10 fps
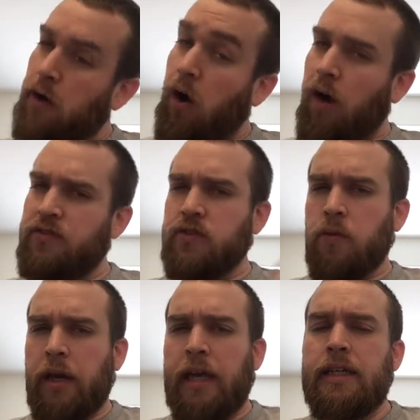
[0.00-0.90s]

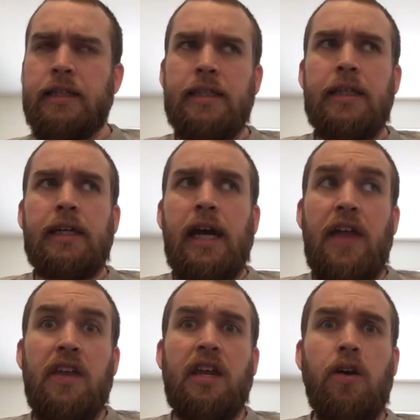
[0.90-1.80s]
off-screen.
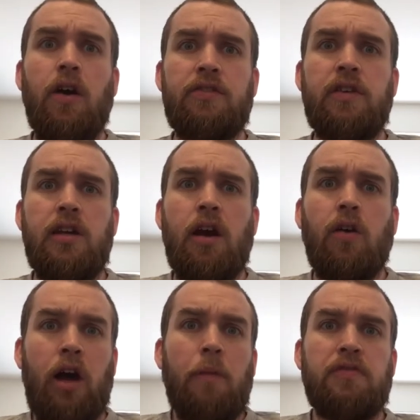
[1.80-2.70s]
And then he also,
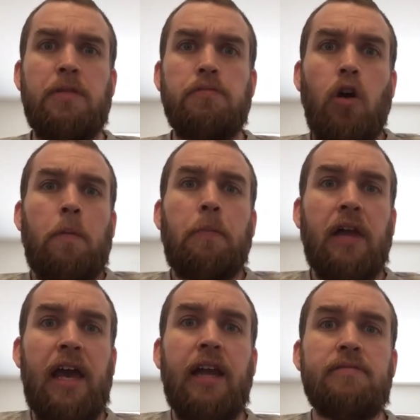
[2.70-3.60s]
helps them blow up a
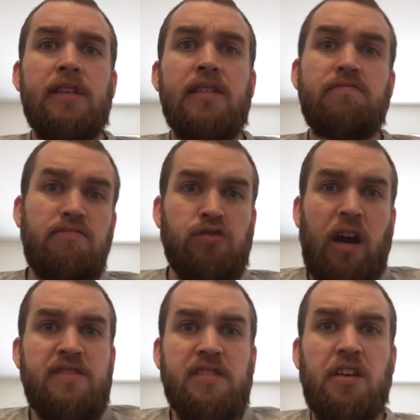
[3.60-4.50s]
planet and then
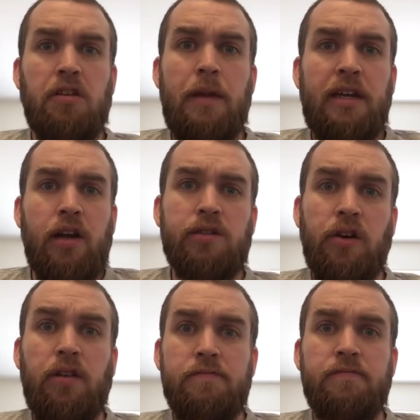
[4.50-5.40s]
tries to kill the main
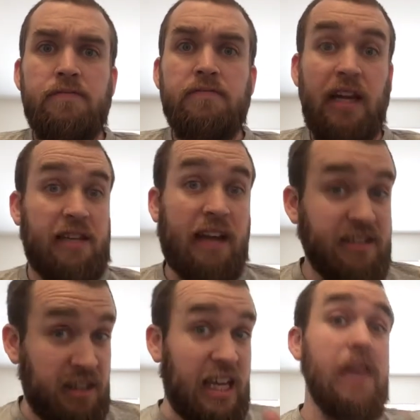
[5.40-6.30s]
character. Like,
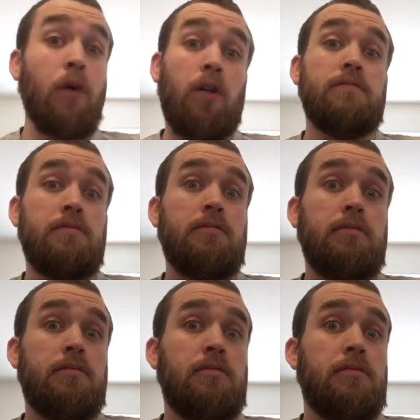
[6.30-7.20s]
that's evil.
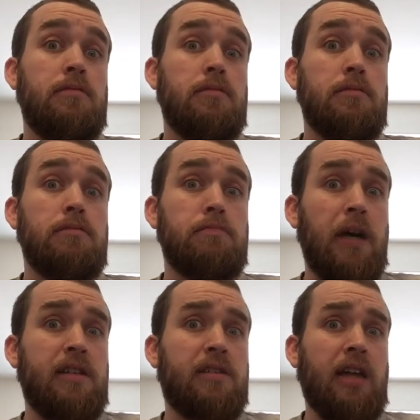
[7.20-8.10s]

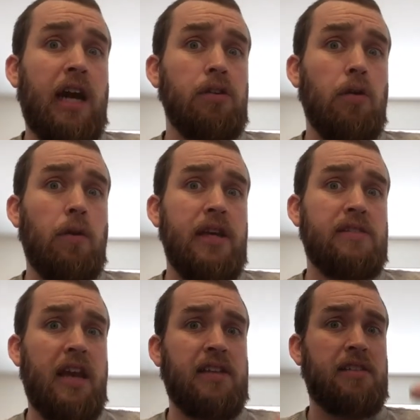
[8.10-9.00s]
But Kylo Ren
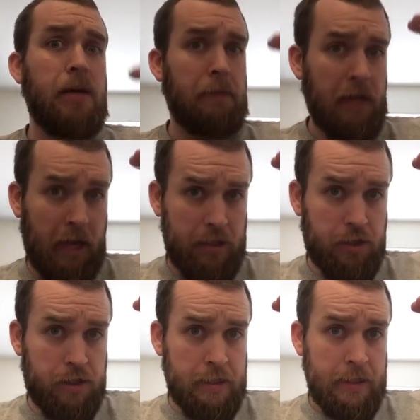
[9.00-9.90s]
takes it up a
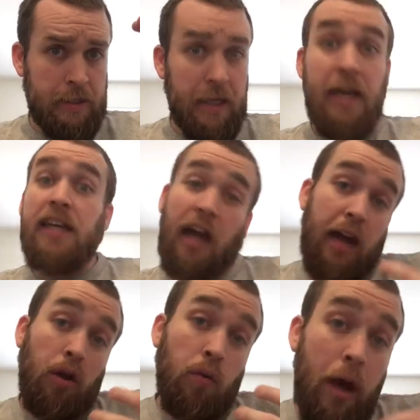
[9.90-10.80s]
notch.
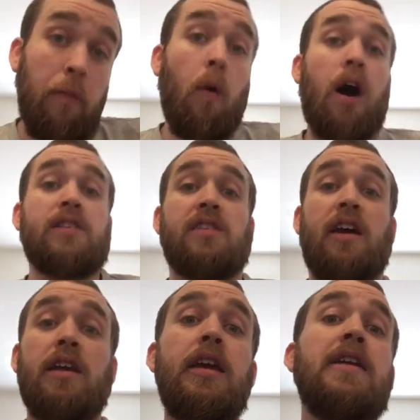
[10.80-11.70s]
Kylo Ren walks
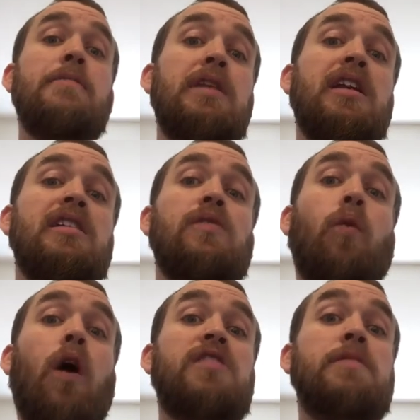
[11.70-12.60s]
in, immediately
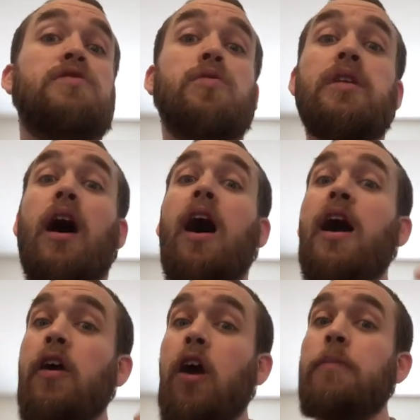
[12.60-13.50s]
walks up to an
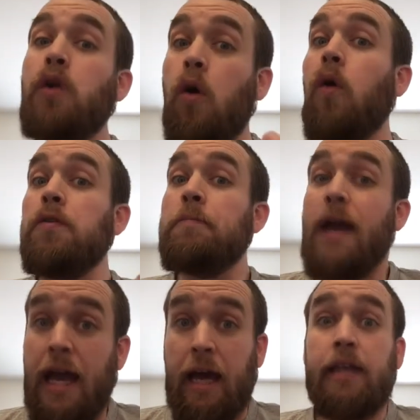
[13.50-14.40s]
unarmed old
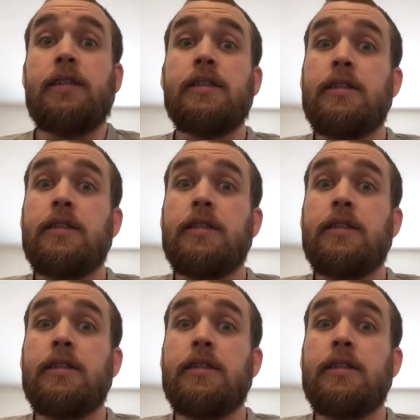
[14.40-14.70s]
man,